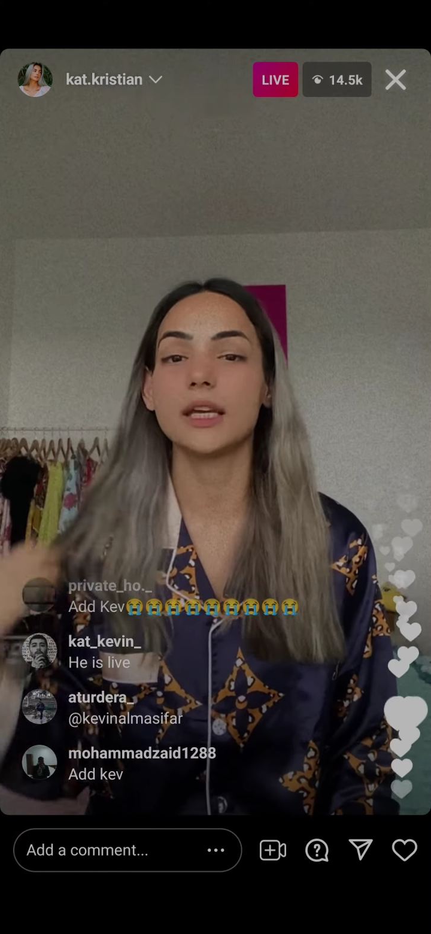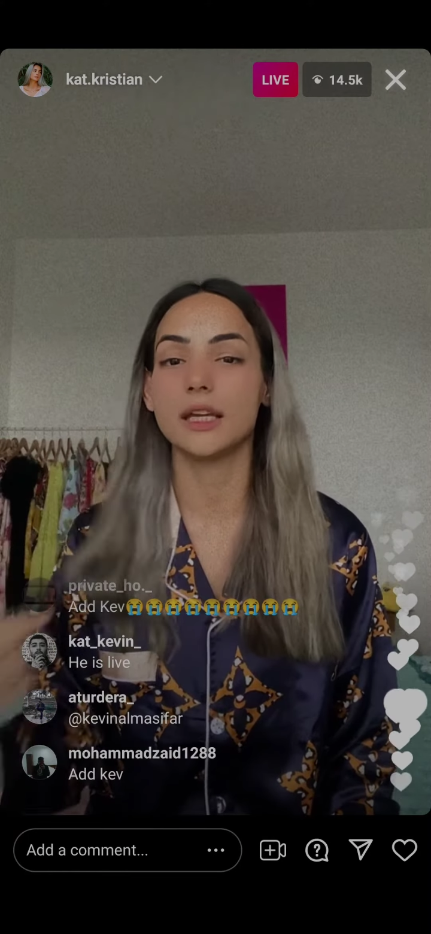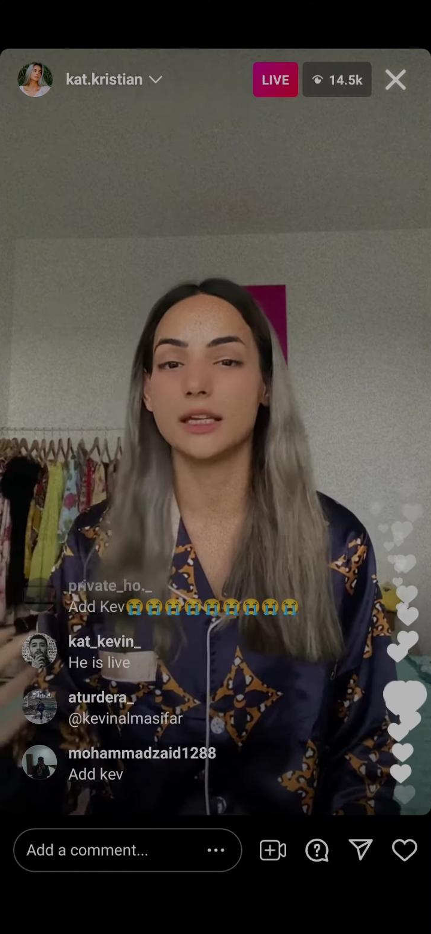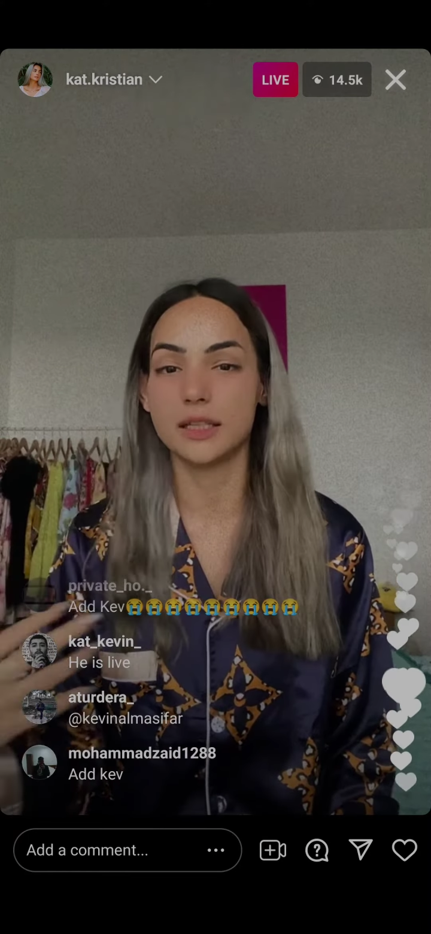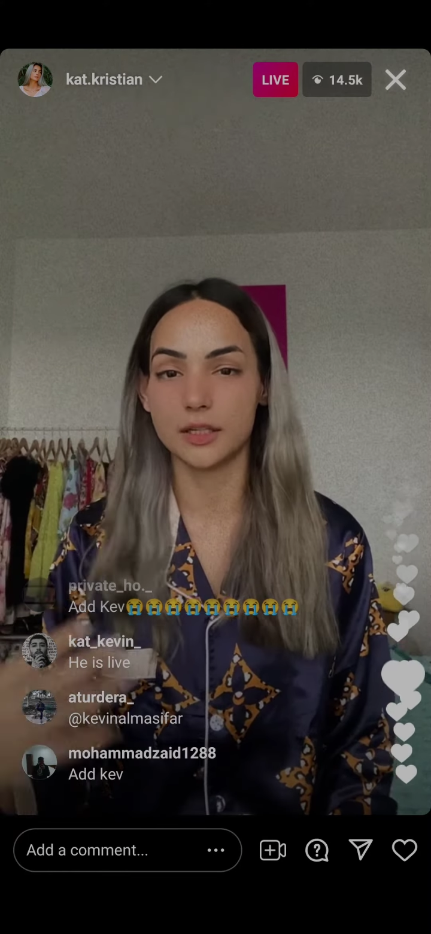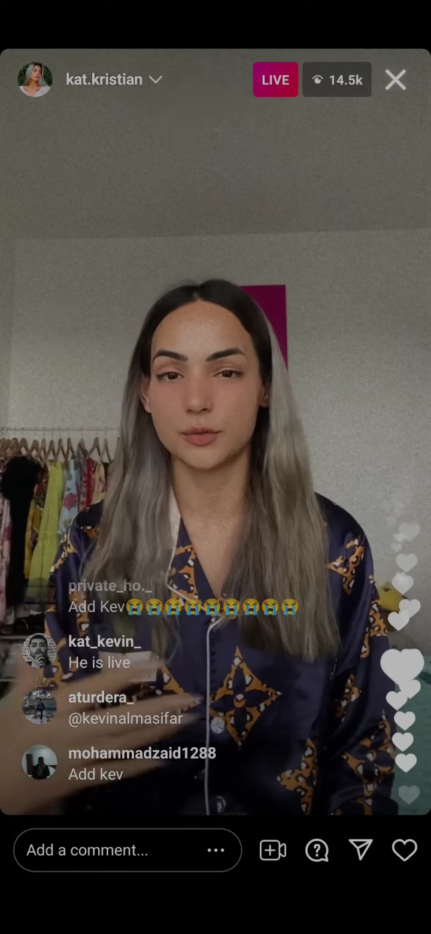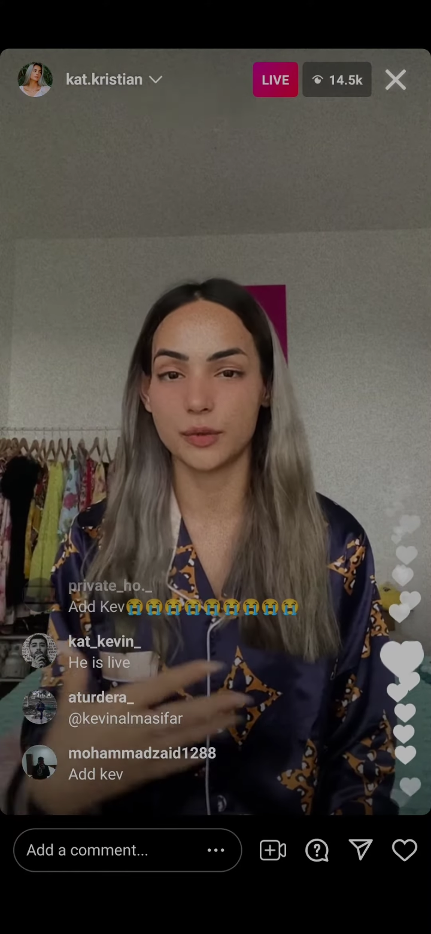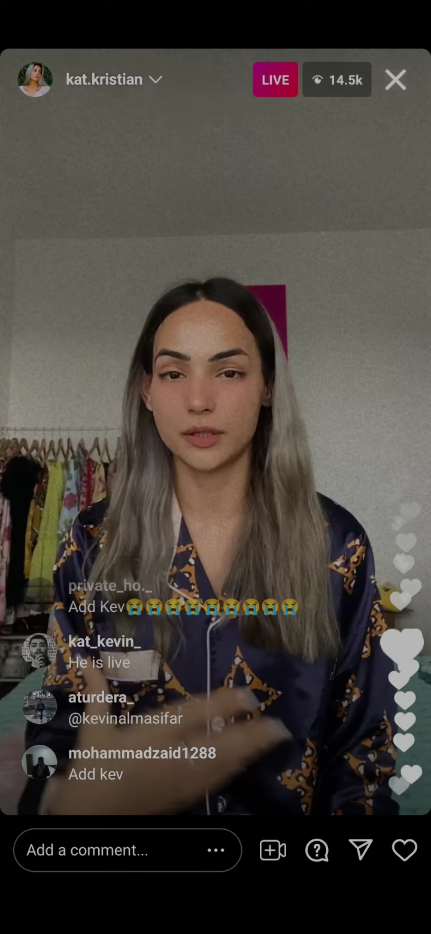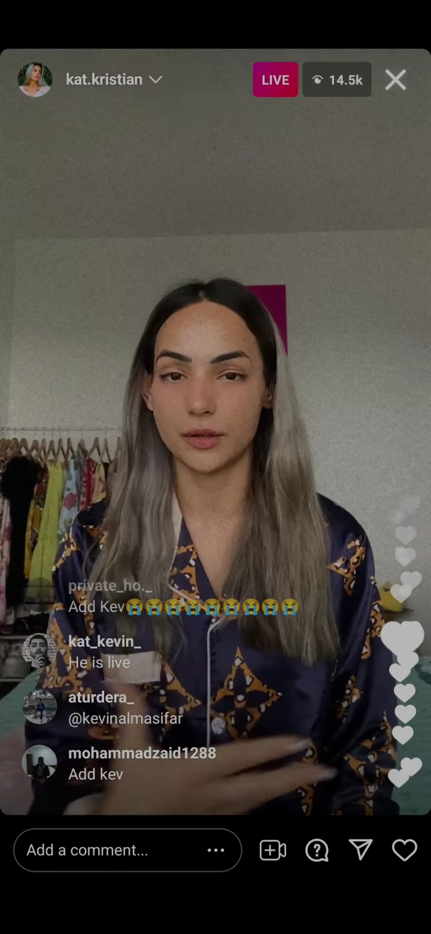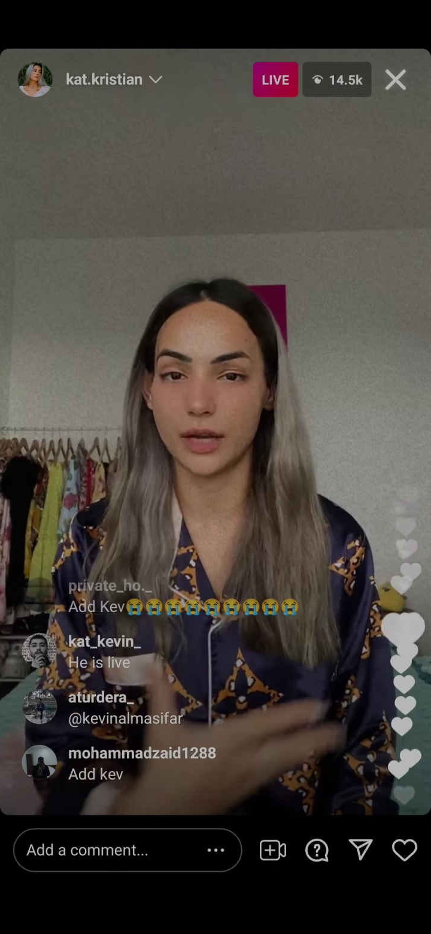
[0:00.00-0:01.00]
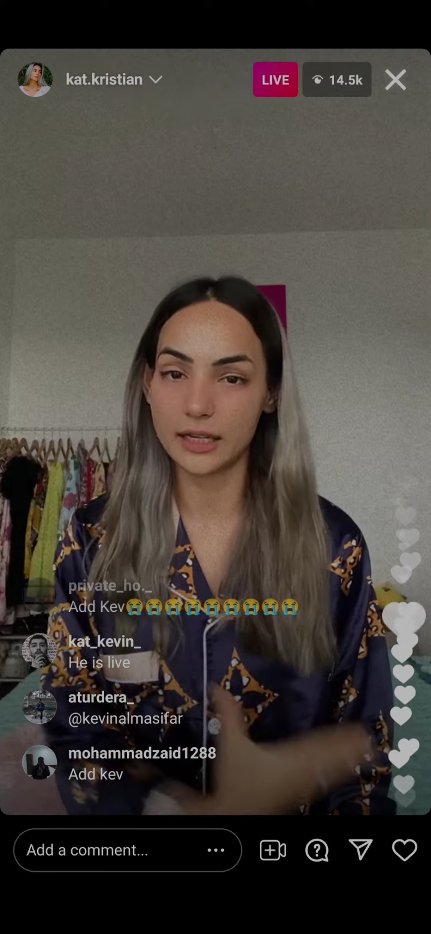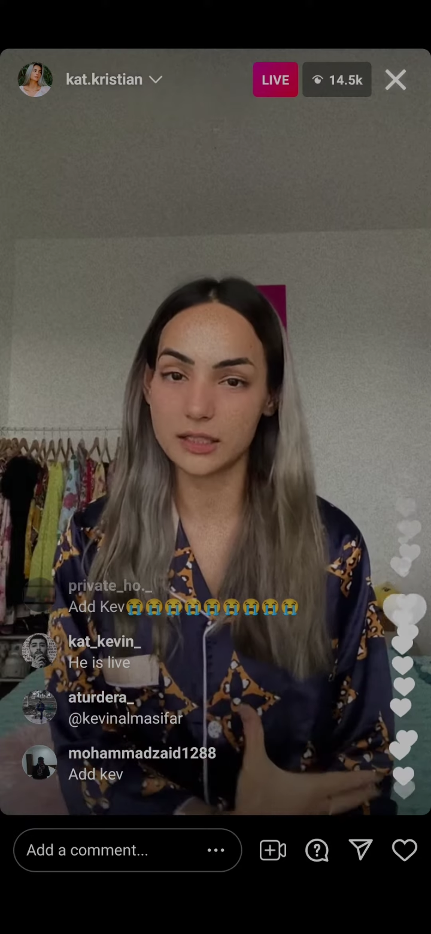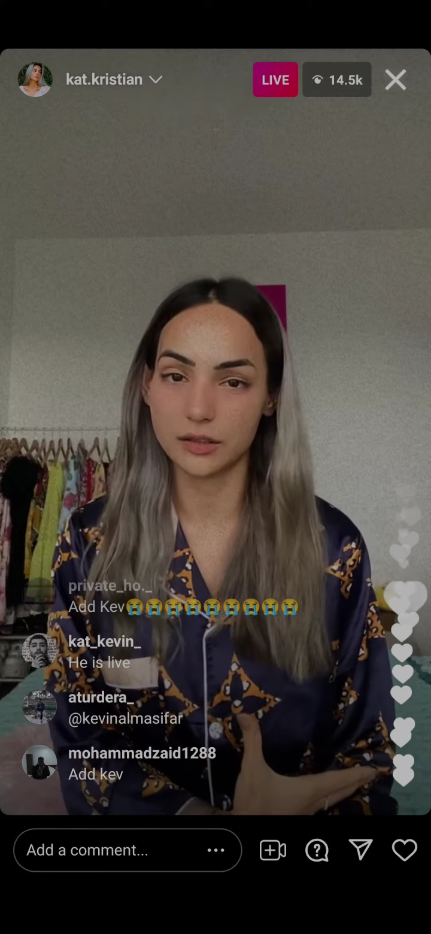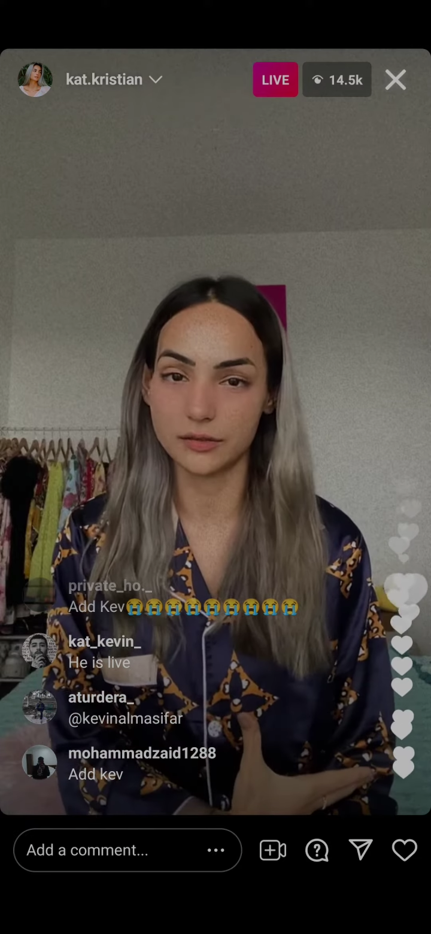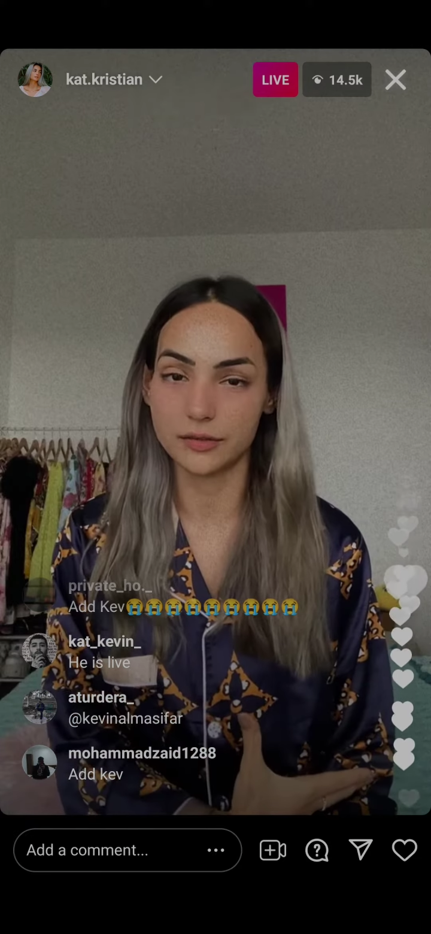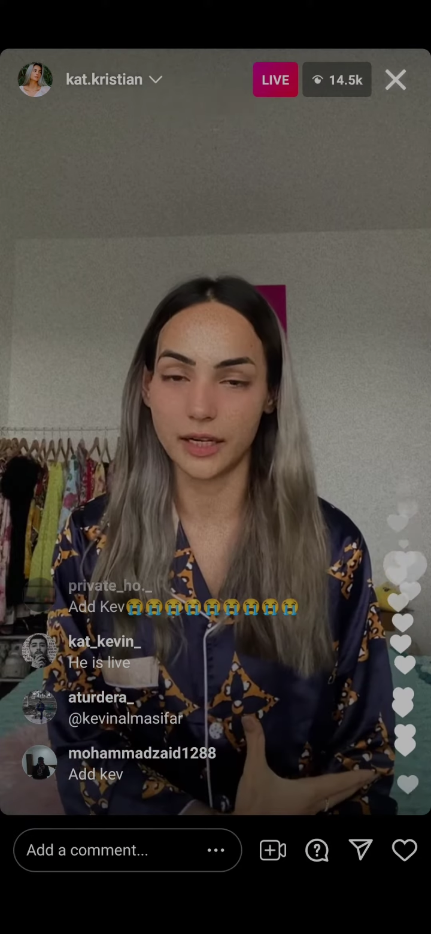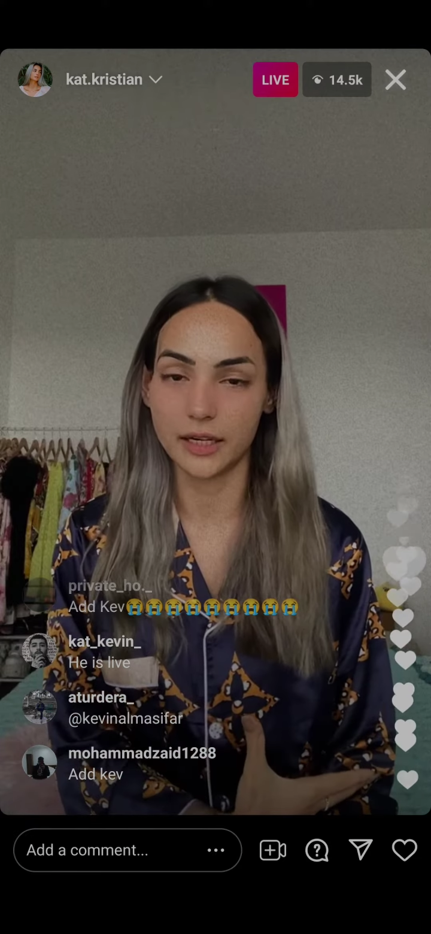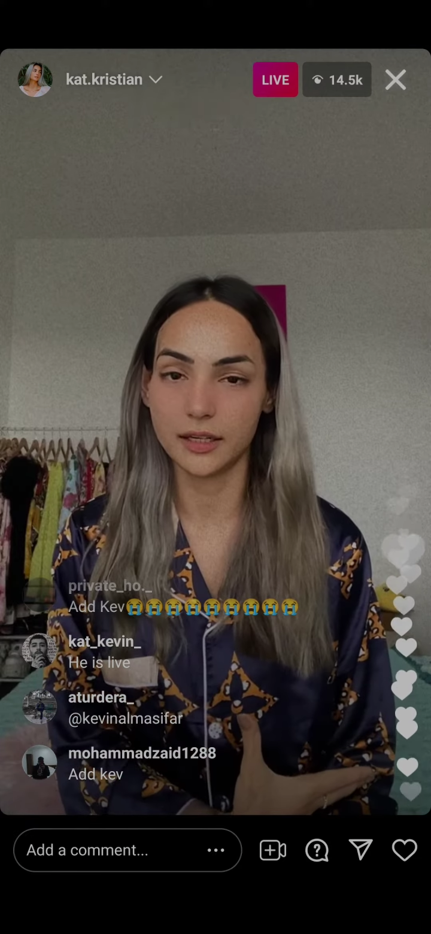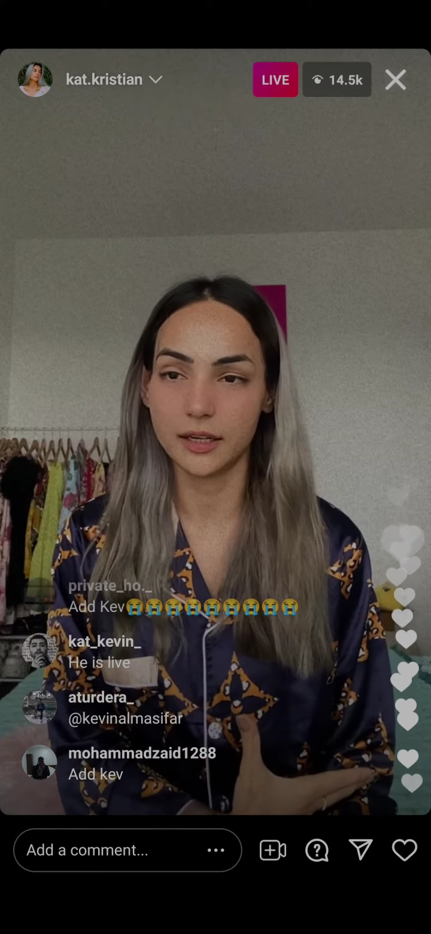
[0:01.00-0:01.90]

in touch with your ex girlfriend,